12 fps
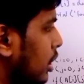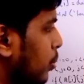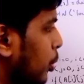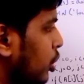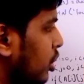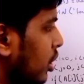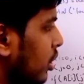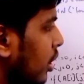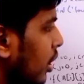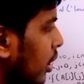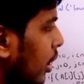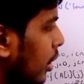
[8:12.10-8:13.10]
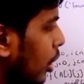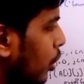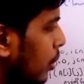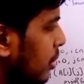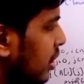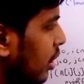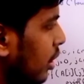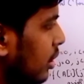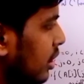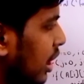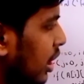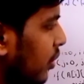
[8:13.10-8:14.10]
This position. Now I am
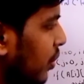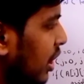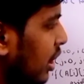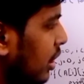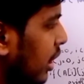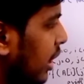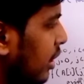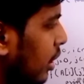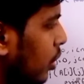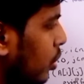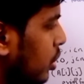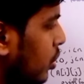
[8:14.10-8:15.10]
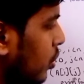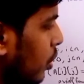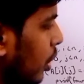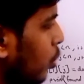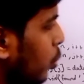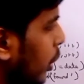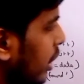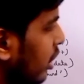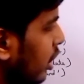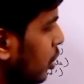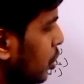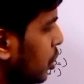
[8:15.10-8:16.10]
checking whether 8 equals to, now
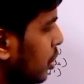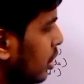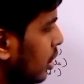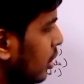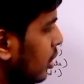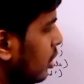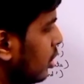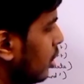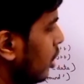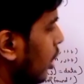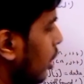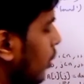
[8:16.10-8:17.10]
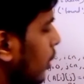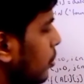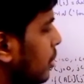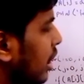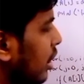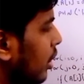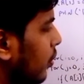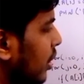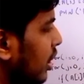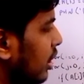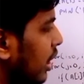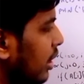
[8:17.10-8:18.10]
20 you should search. Now I am checking
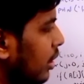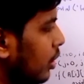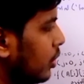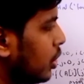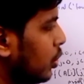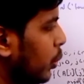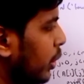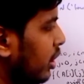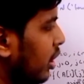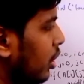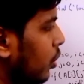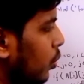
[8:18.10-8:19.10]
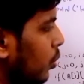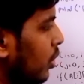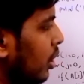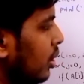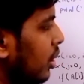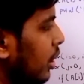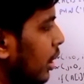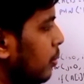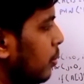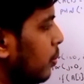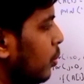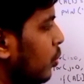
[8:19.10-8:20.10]
whether 8 equals to 20. No. Then I
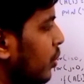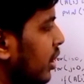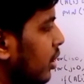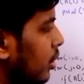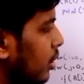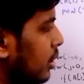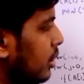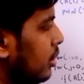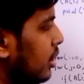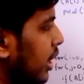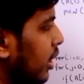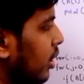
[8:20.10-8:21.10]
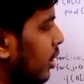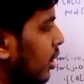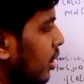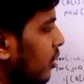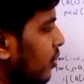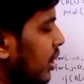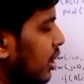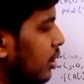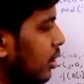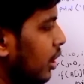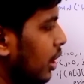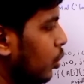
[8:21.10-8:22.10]
am moving this j.
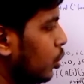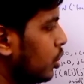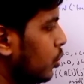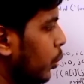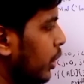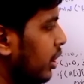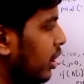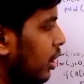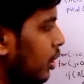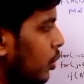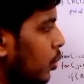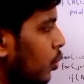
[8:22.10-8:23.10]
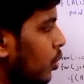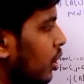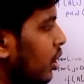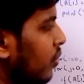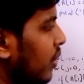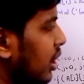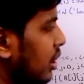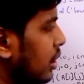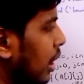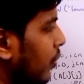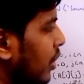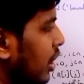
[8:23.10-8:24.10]
Whether 3 equals to 20? No. Whether
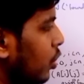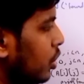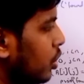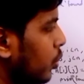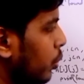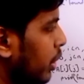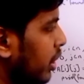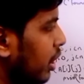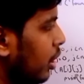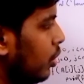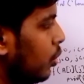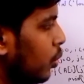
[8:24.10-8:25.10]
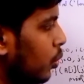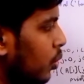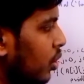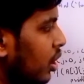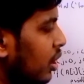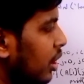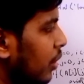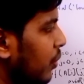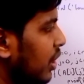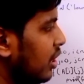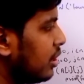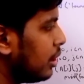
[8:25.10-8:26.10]
7 equals to 20? No. Then
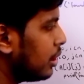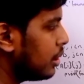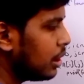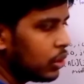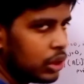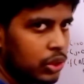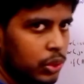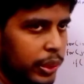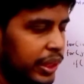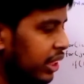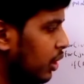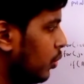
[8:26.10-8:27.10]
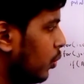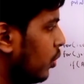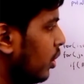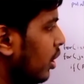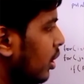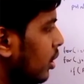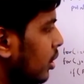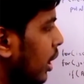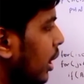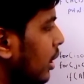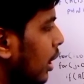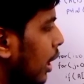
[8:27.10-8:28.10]
whether 6 equals to 20? No.
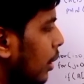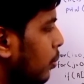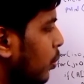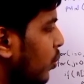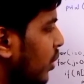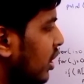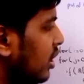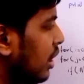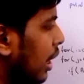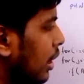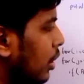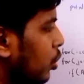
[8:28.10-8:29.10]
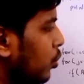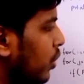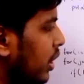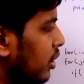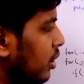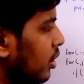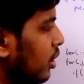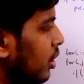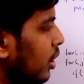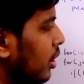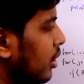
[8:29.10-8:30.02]
Then I am moving this I to 1.